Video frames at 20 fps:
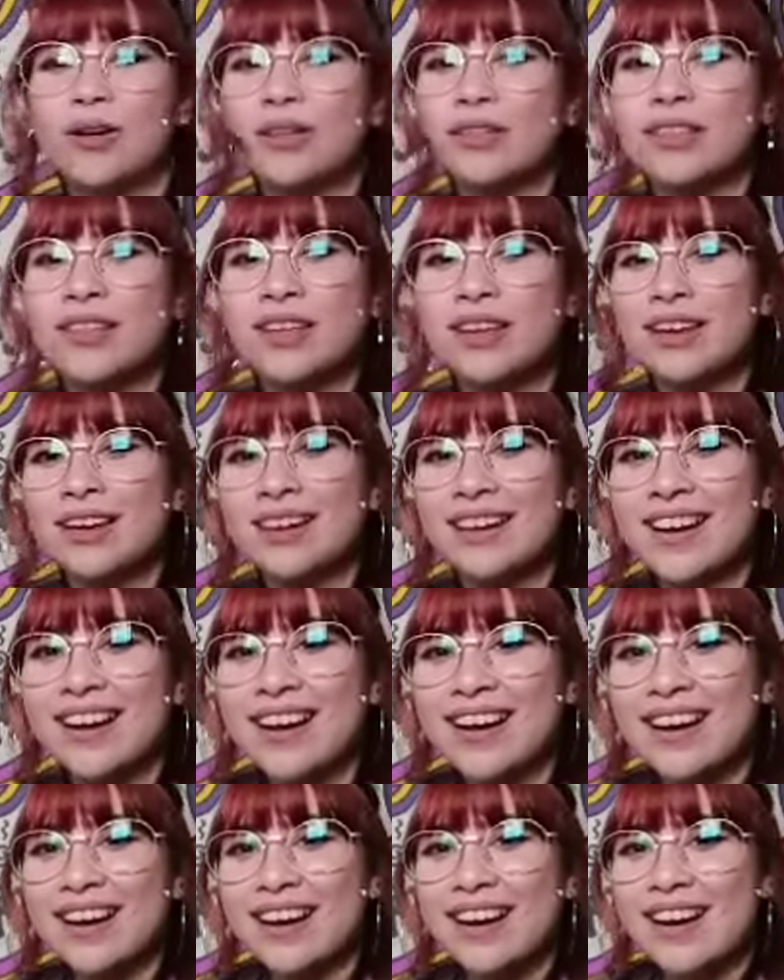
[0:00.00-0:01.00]
the
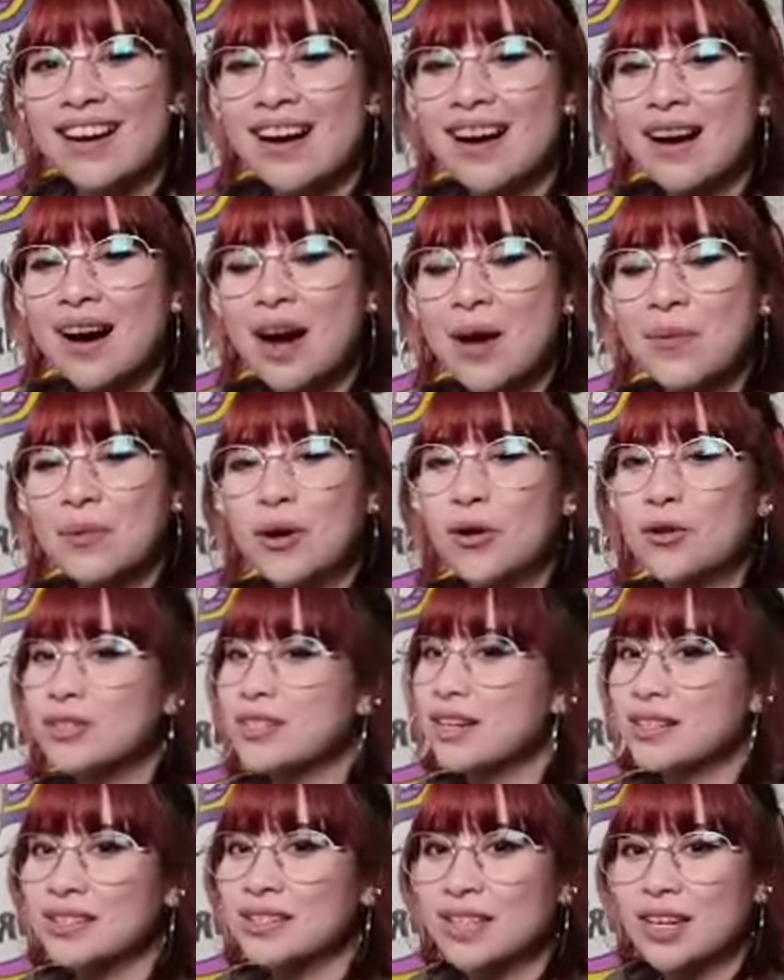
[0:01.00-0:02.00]

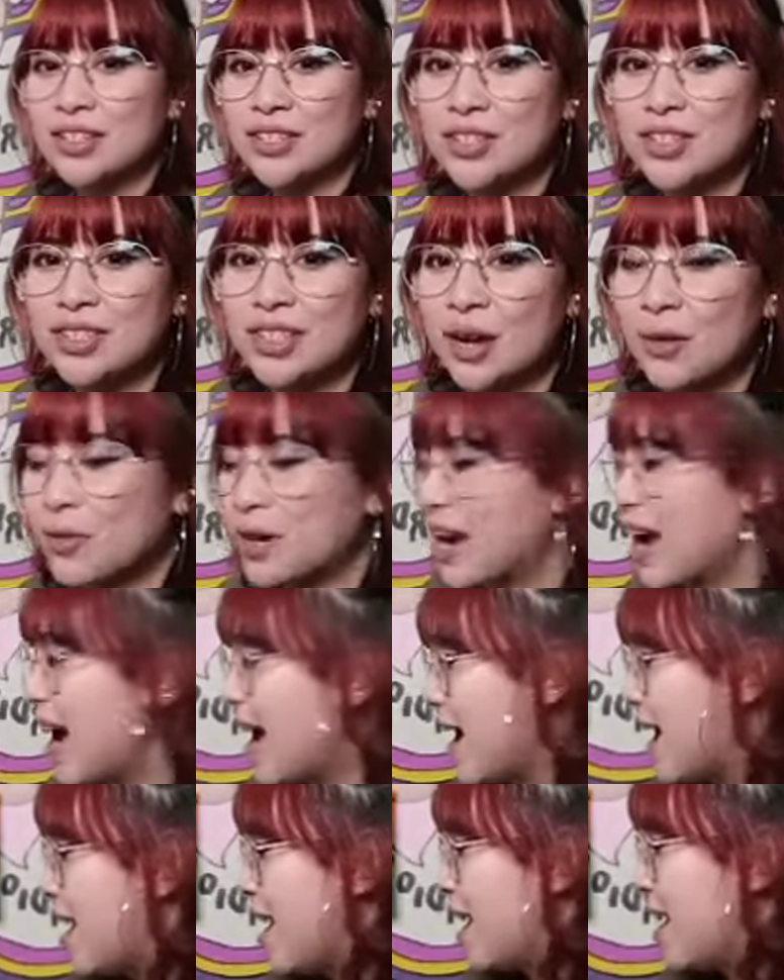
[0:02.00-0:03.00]
hotel sessions that we
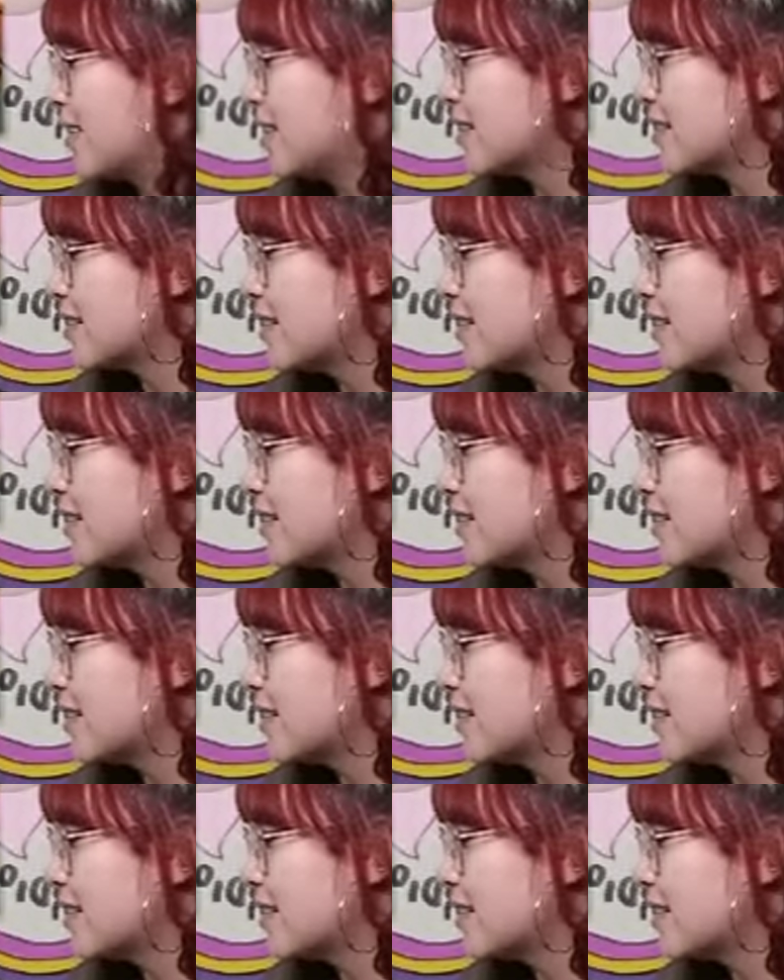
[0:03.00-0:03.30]
had.